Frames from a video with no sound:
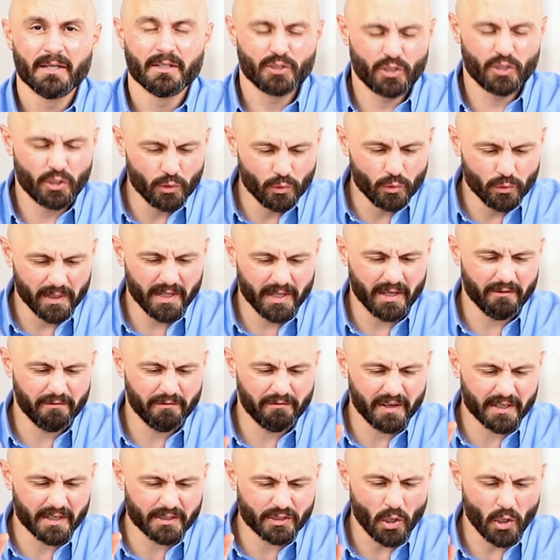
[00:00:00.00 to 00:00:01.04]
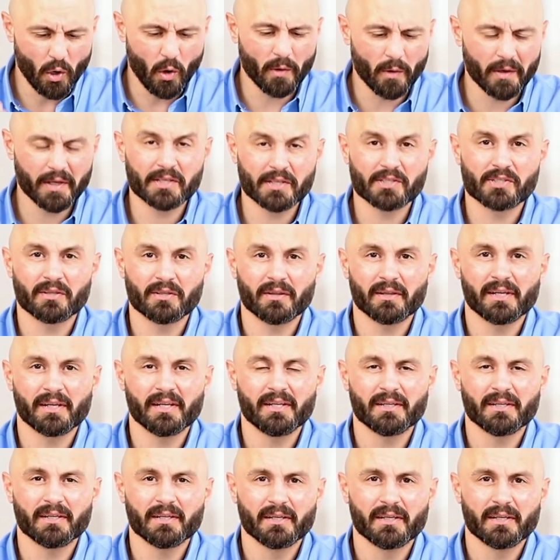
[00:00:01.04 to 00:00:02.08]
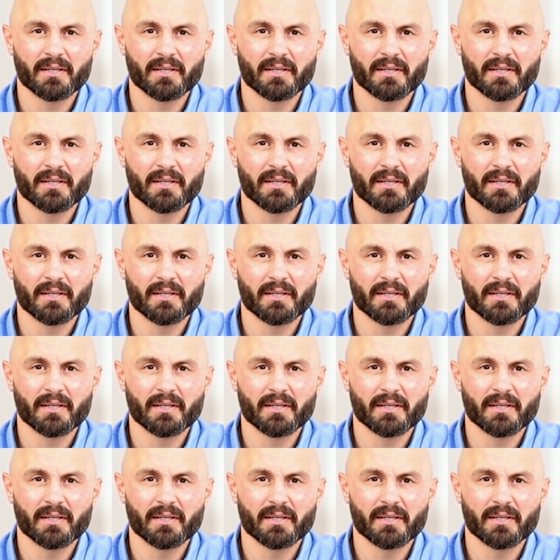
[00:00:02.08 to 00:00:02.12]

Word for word: to live victoriously,